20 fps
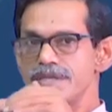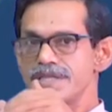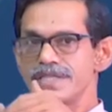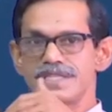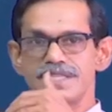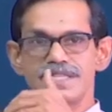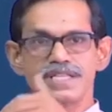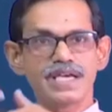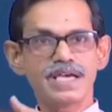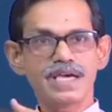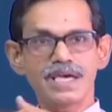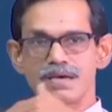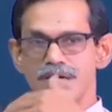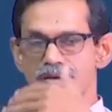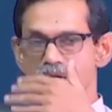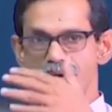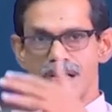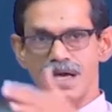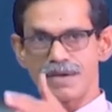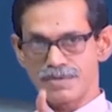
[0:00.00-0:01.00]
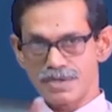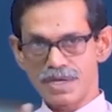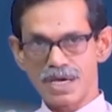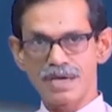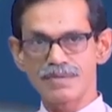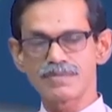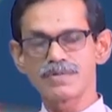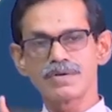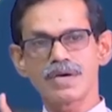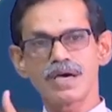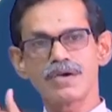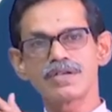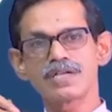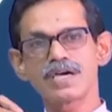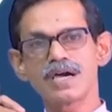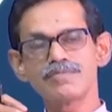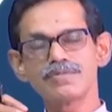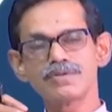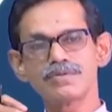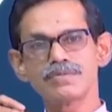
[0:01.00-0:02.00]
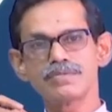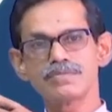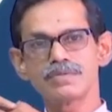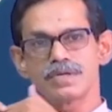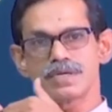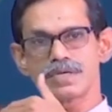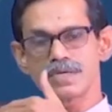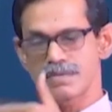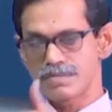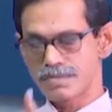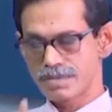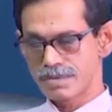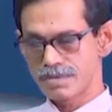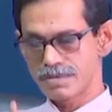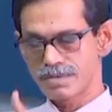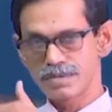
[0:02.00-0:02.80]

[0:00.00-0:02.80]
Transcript: They, I will come to